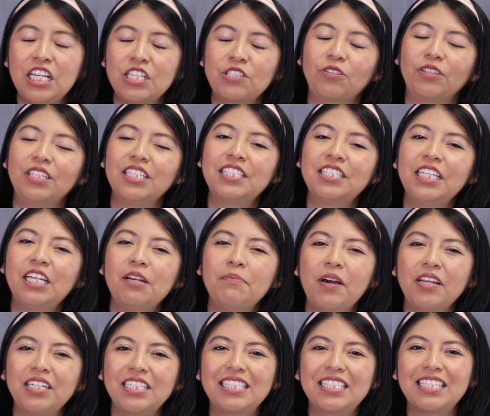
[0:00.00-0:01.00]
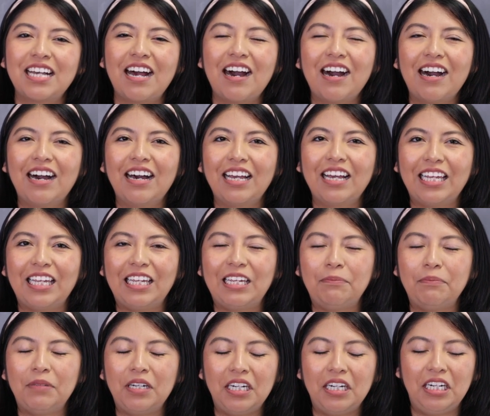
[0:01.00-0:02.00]
So let's think about a
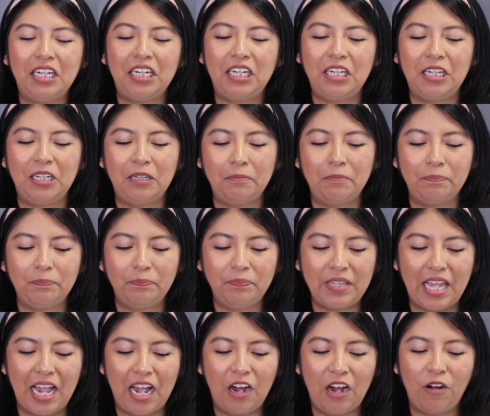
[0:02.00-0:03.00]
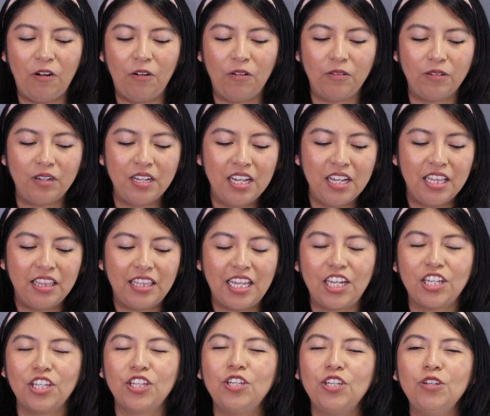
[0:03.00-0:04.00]
time now
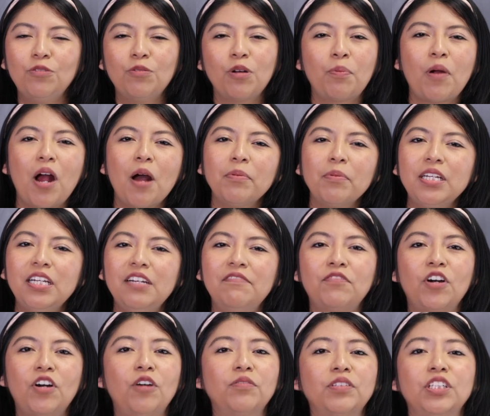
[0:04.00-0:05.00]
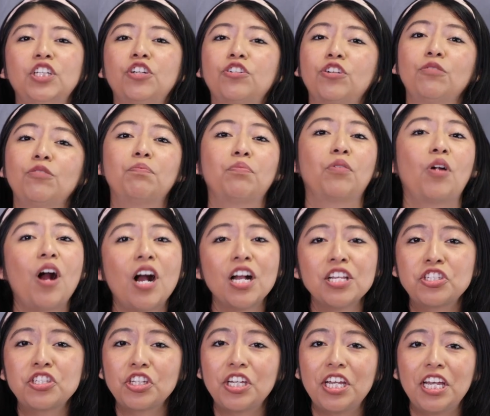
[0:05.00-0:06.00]
that you were probably involved in a group
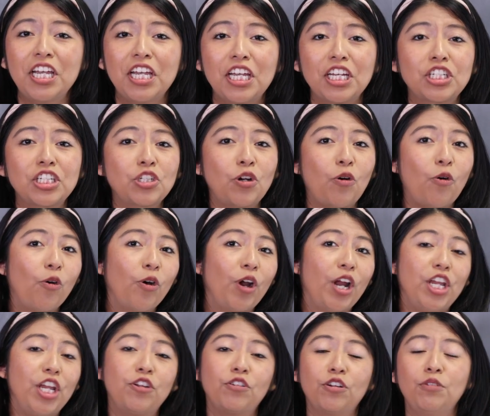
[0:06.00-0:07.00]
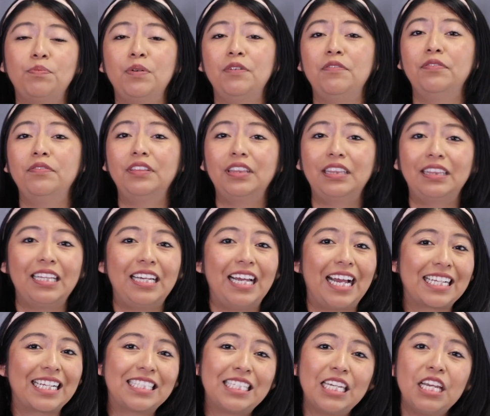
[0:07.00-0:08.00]
project or a group of
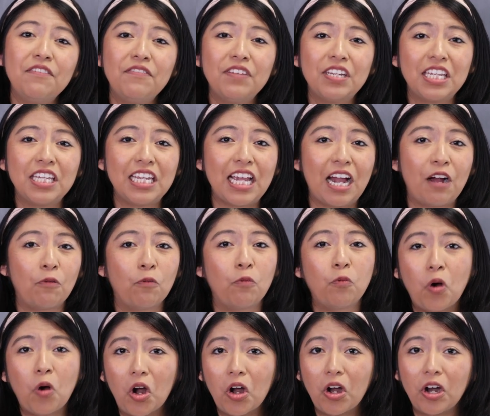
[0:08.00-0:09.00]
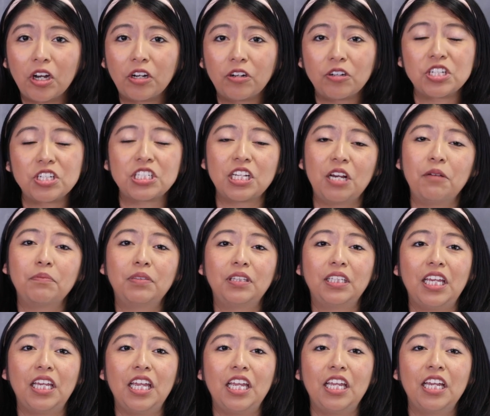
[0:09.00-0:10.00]
activity at work or
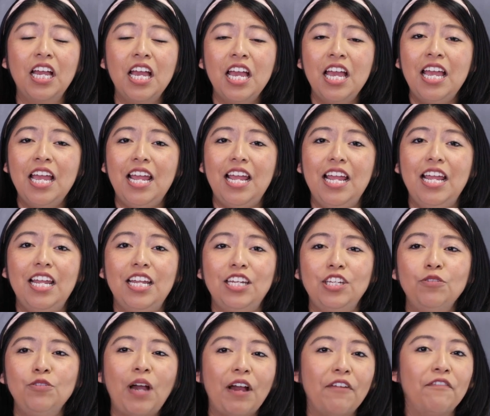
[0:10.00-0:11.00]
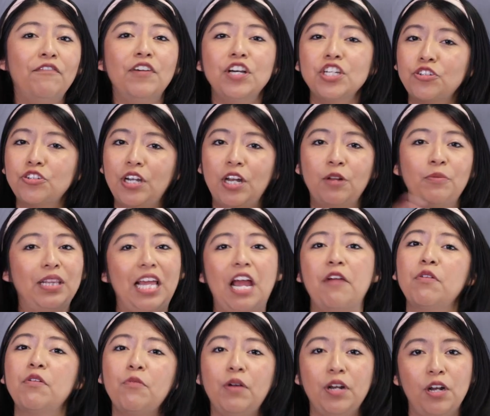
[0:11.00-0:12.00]
something, and you got frustrated with
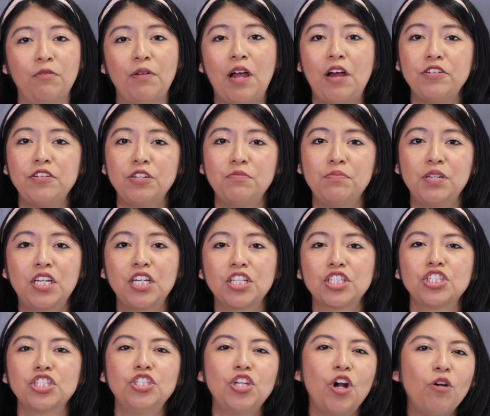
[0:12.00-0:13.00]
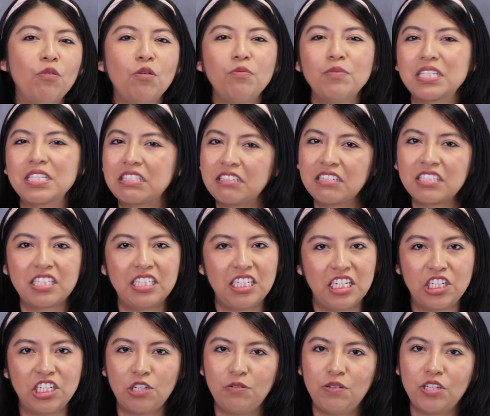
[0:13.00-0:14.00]
everyone around you because no one was
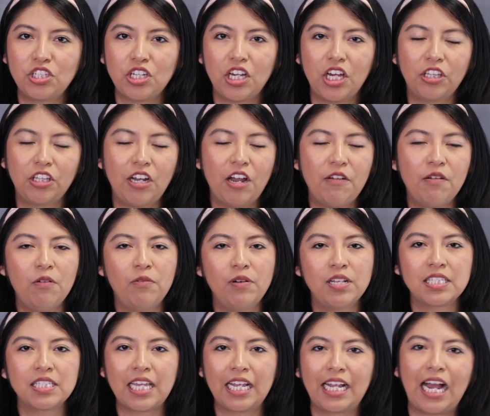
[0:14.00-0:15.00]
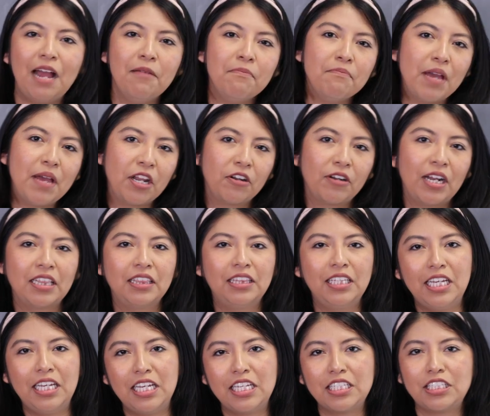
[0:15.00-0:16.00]
listening to each other. Everyone's like, I'm better at
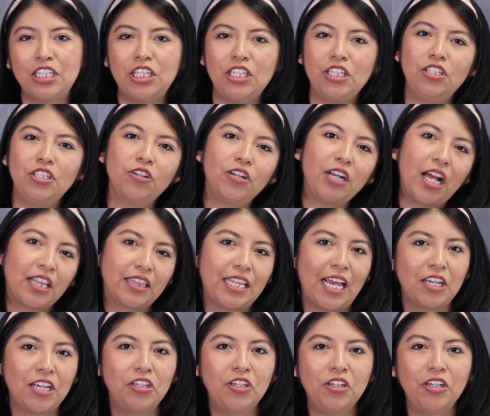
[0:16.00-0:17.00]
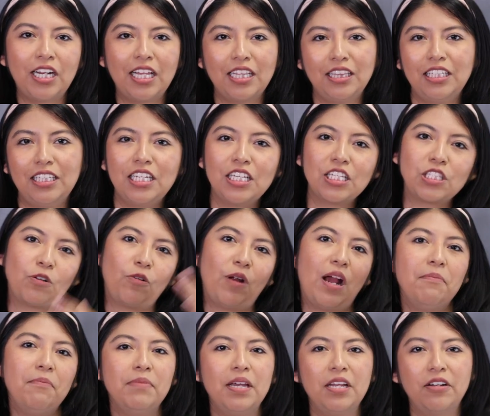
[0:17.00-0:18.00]
this and you're not that good at this, or
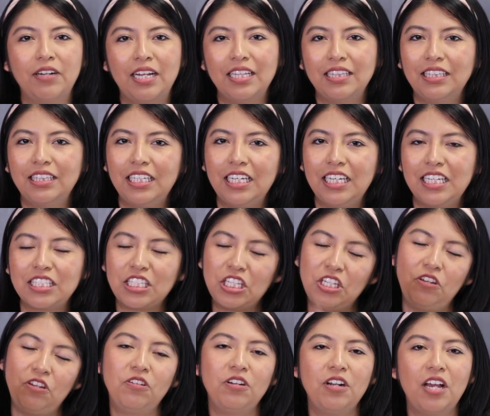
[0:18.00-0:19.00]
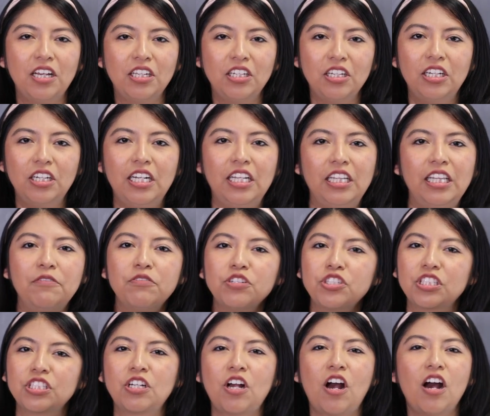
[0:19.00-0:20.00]
I'm better at this and you're not good. And there
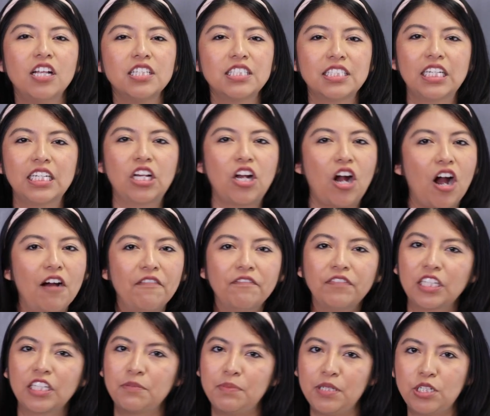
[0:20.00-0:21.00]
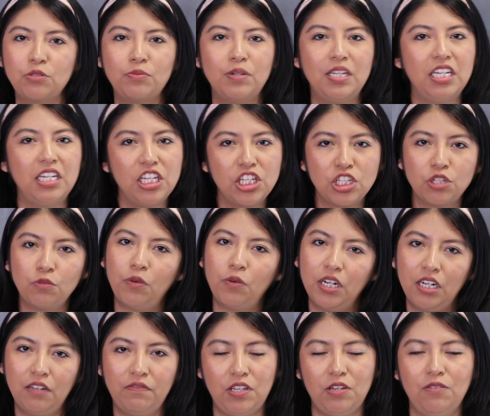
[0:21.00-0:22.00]
was just constant conflict between each
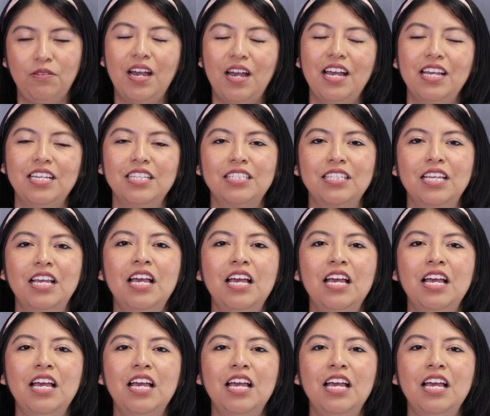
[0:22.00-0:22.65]
one of you guys.